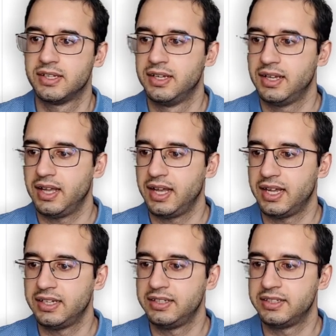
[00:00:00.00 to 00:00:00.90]

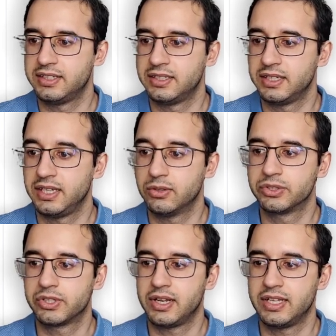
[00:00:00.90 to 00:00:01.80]
And it
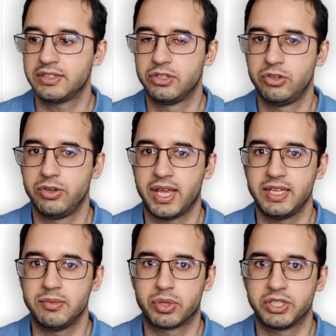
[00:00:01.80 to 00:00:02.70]
also lets you
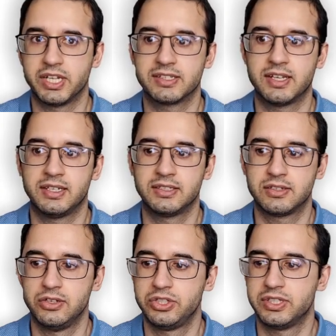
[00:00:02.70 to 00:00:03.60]
create projects and
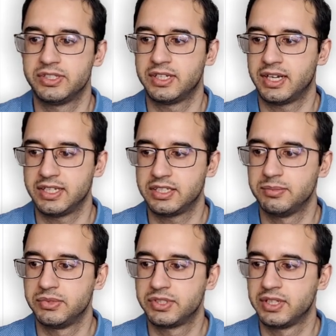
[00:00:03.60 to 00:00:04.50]
solutions and
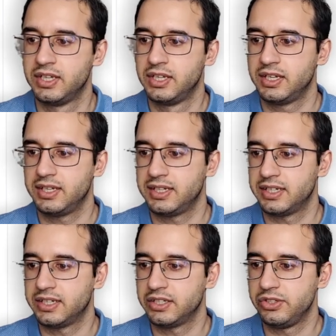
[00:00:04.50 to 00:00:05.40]
items
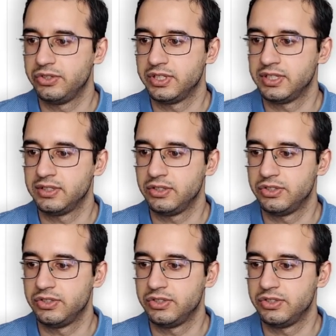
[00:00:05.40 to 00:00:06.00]
using